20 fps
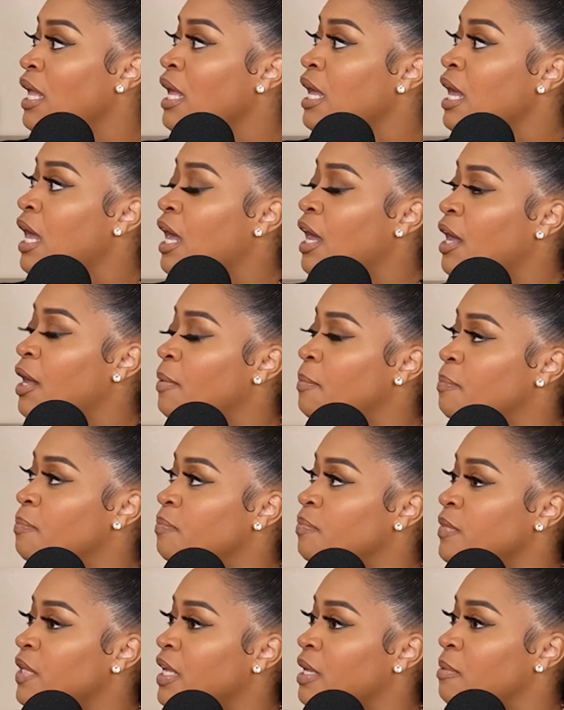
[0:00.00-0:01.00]

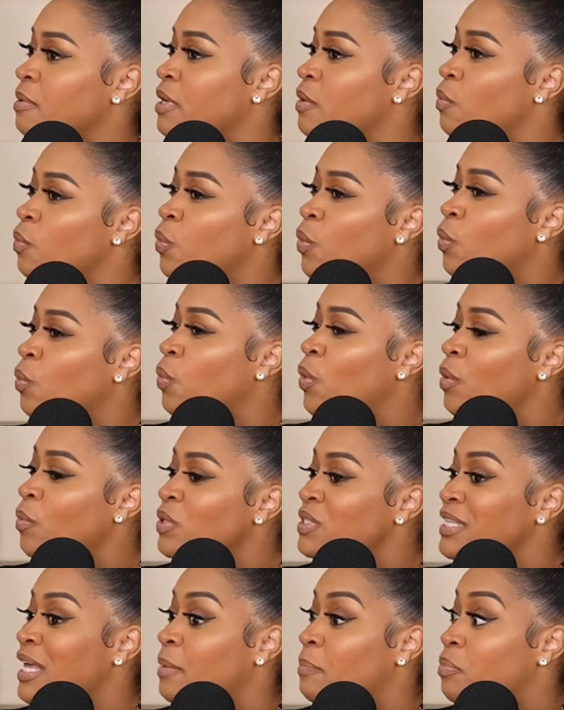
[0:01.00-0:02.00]
and what was
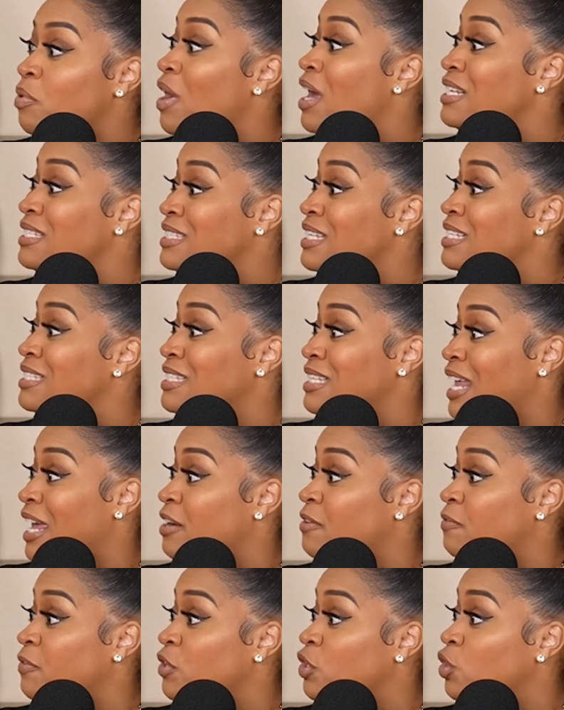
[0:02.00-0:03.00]
that process like
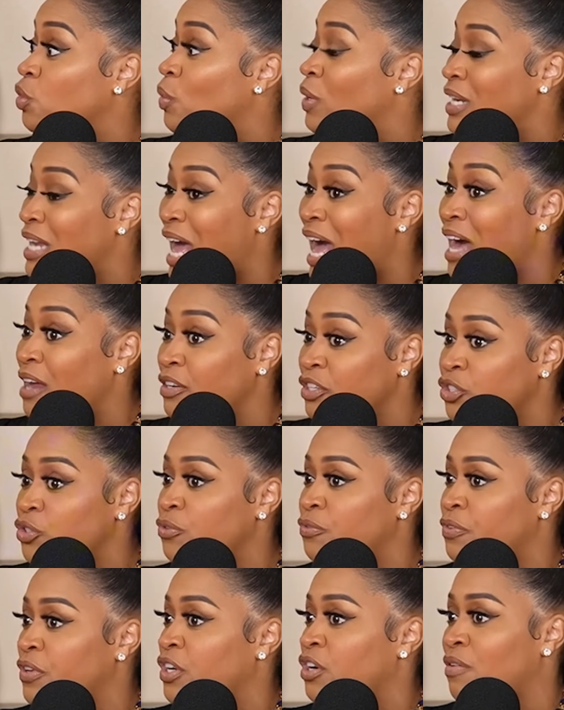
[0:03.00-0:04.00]
for you, and how did you
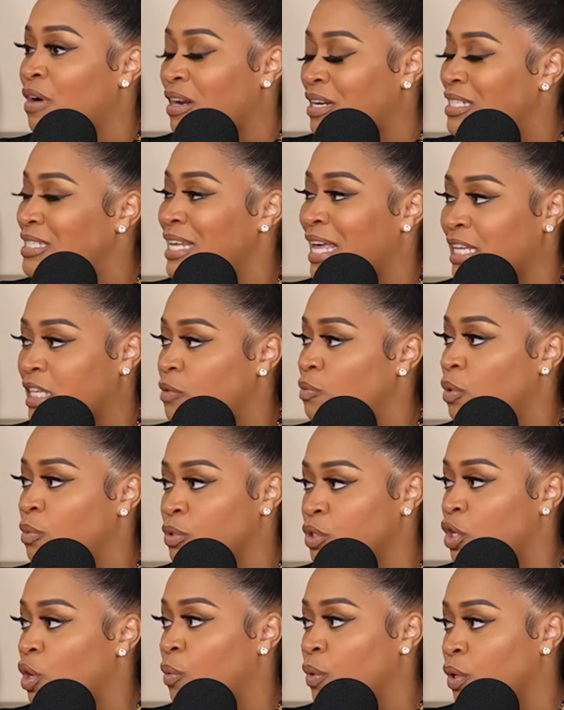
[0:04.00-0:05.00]
figure out exactly what was
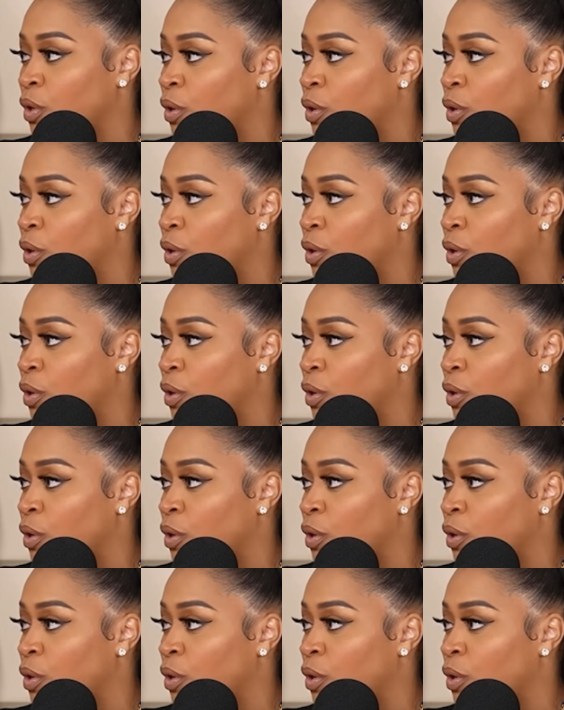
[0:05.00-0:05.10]
going on?